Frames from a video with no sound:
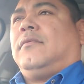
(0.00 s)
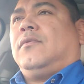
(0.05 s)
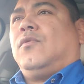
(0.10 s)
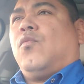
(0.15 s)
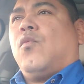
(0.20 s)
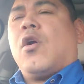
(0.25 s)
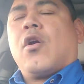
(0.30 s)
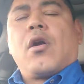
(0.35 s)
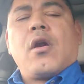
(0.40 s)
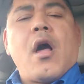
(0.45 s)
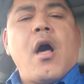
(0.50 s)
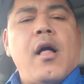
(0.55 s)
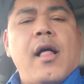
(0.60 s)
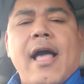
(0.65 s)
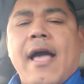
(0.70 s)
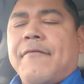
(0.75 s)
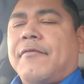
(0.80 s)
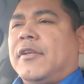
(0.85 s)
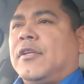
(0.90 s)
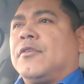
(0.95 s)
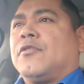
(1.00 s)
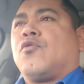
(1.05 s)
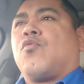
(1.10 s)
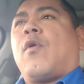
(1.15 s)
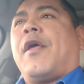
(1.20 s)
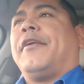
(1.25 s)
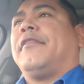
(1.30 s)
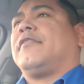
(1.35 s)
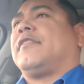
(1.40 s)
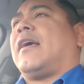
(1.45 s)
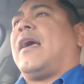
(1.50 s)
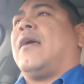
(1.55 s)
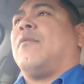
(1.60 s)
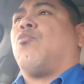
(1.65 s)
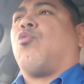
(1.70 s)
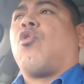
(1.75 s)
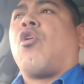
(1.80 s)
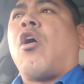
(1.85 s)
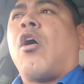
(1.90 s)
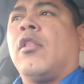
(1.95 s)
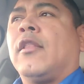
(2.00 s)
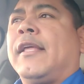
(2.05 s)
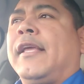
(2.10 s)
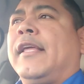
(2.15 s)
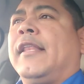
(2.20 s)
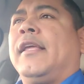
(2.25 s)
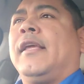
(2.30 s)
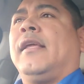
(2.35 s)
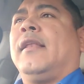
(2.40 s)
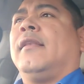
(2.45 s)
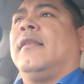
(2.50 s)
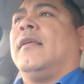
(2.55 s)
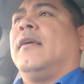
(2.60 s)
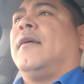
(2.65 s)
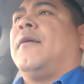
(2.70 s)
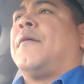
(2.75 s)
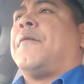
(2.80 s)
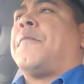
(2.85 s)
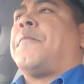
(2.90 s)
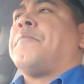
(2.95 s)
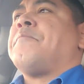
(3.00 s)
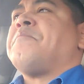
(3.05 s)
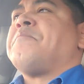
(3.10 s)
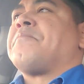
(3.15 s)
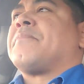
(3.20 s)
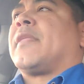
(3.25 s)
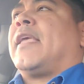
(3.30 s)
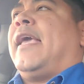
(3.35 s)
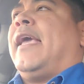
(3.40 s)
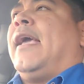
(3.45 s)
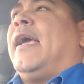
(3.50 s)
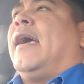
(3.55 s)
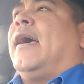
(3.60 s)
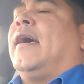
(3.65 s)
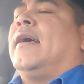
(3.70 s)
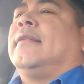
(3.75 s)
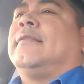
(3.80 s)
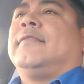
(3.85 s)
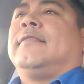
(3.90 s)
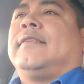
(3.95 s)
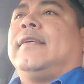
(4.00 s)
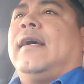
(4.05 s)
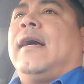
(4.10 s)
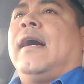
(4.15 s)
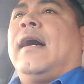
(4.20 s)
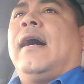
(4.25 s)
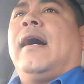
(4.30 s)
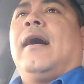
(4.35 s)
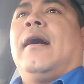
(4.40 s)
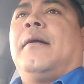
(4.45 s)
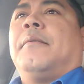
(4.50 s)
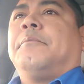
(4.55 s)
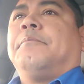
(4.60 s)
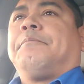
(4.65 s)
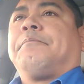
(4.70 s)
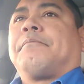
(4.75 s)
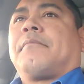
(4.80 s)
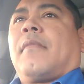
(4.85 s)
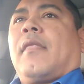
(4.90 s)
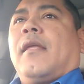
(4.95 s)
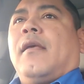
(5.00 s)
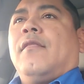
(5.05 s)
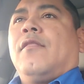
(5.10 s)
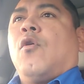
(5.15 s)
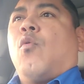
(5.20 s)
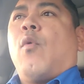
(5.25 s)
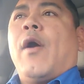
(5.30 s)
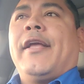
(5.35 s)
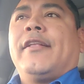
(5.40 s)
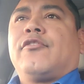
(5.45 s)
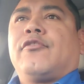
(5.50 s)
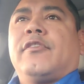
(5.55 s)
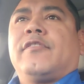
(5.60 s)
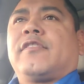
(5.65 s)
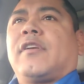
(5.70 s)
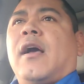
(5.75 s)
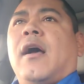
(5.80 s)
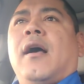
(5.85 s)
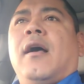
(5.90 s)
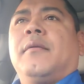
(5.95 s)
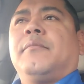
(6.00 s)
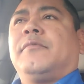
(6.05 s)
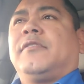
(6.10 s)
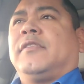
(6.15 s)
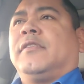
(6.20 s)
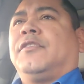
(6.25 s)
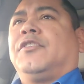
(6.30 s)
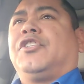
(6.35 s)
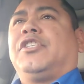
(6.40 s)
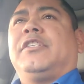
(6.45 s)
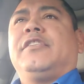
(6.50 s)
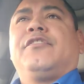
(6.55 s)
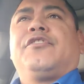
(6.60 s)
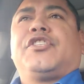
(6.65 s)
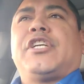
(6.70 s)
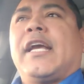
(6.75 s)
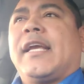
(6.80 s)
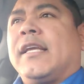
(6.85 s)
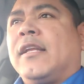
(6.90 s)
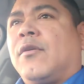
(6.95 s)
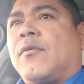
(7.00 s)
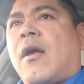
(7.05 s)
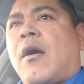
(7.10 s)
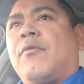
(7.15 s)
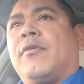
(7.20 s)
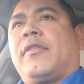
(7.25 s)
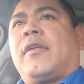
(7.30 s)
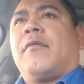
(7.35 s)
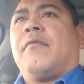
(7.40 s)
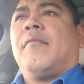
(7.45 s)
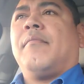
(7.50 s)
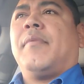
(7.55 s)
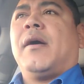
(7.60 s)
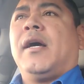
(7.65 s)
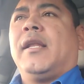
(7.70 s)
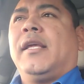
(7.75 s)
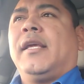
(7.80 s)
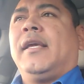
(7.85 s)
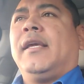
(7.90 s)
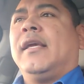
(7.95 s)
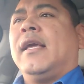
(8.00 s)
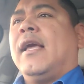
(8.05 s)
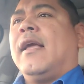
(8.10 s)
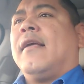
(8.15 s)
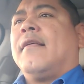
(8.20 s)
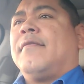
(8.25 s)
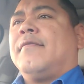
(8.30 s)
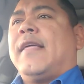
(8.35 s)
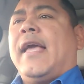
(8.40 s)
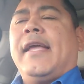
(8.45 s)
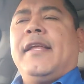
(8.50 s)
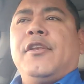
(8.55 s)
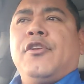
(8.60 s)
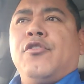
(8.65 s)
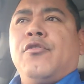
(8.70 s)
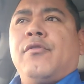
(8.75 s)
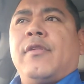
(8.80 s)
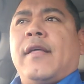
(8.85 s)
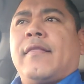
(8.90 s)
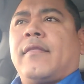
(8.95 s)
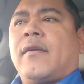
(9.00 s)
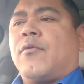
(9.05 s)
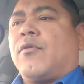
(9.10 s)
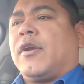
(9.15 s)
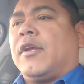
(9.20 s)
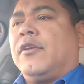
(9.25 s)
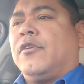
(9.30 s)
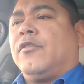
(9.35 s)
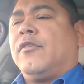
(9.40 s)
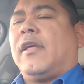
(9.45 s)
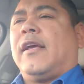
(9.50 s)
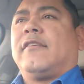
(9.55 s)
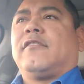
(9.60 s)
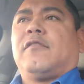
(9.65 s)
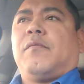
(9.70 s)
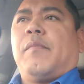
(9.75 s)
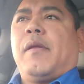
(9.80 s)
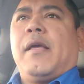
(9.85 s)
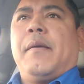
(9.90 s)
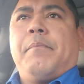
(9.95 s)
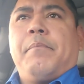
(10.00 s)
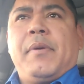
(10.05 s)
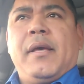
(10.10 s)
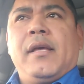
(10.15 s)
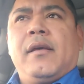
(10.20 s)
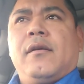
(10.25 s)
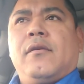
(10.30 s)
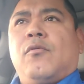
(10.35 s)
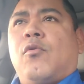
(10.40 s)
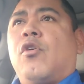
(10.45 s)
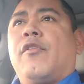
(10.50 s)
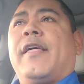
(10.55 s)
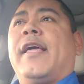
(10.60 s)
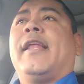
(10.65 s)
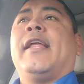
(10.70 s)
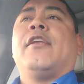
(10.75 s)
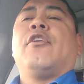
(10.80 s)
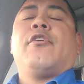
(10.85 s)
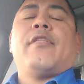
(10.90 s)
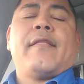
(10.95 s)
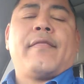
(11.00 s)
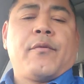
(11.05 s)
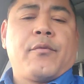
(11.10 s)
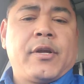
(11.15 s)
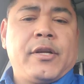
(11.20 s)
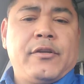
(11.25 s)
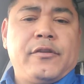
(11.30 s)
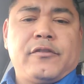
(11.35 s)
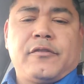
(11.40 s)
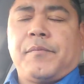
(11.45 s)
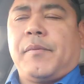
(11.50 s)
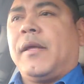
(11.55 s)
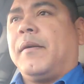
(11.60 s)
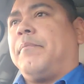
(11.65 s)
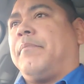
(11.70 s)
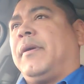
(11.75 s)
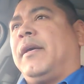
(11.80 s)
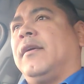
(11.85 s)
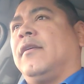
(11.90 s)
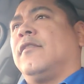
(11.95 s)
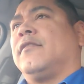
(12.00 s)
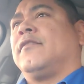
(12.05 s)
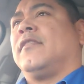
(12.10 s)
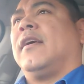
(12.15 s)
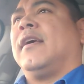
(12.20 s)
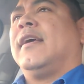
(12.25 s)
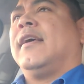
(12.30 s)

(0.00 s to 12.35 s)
We're all having a great time. We're all eating. And the waitress comes and she's checking around with everybody. They knew that they were going to do like split bill. Well, they didn't know that they were going to do split bills.